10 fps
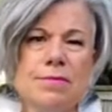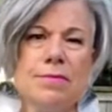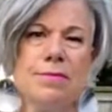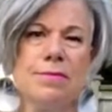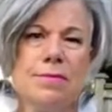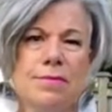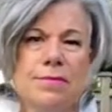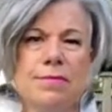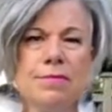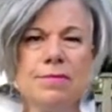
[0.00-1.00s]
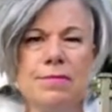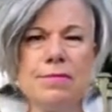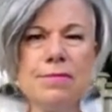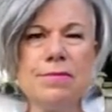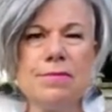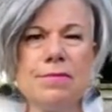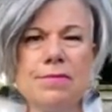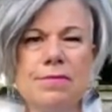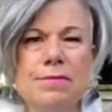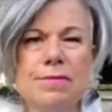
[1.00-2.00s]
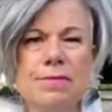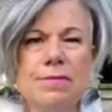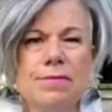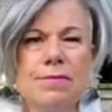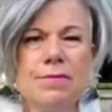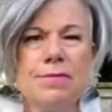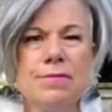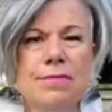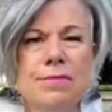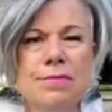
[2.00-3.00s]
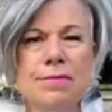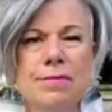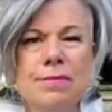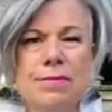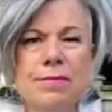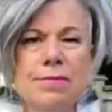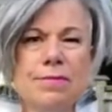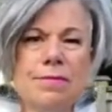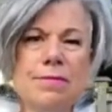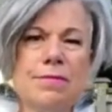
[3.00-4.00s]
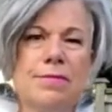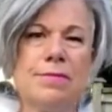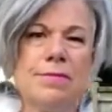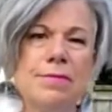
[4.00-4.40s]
[no speech]